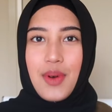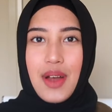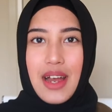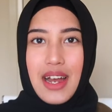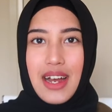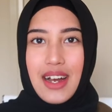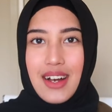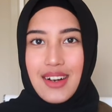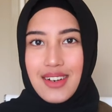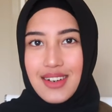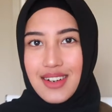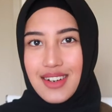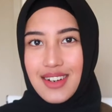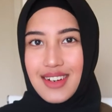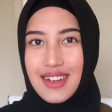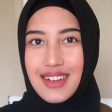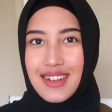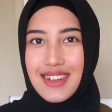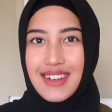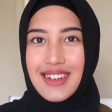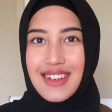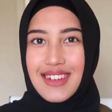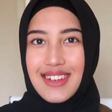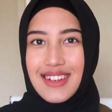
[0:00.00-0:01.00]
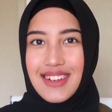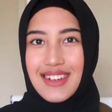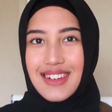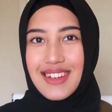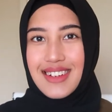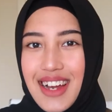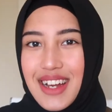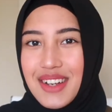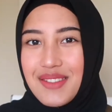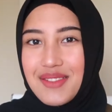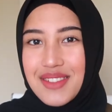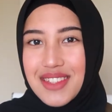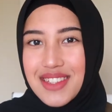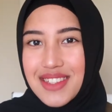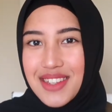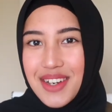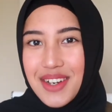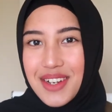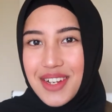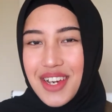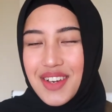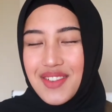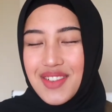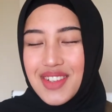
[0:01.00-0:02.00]
Wow, I'm
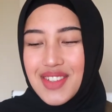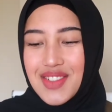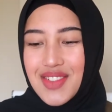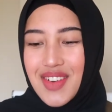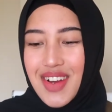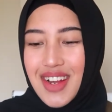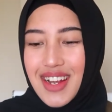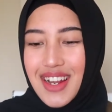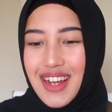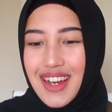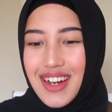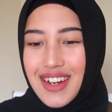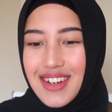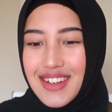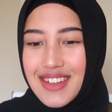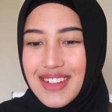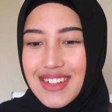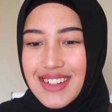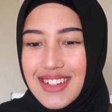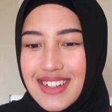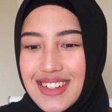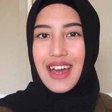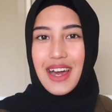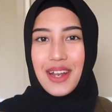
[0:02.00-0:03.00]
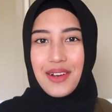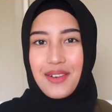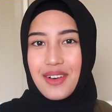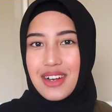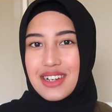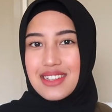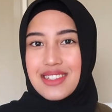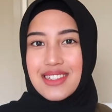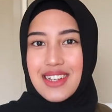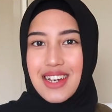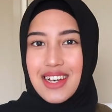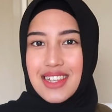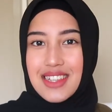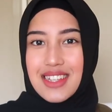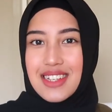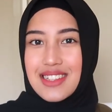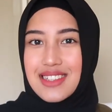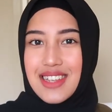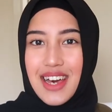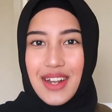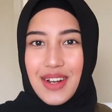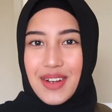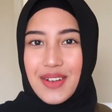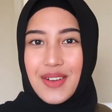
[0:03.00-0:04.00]
so nervous right now. How do I start
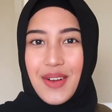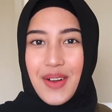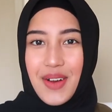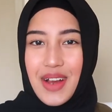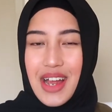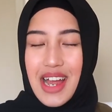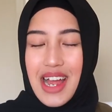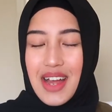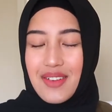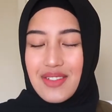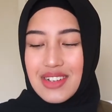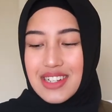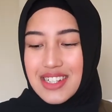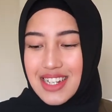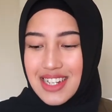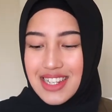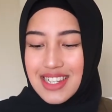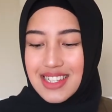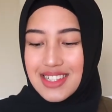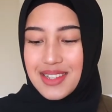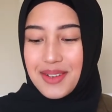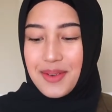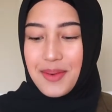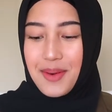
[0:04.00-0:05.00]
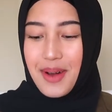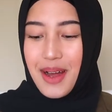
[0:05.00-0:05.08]
this? I don't know. I haven't done this in a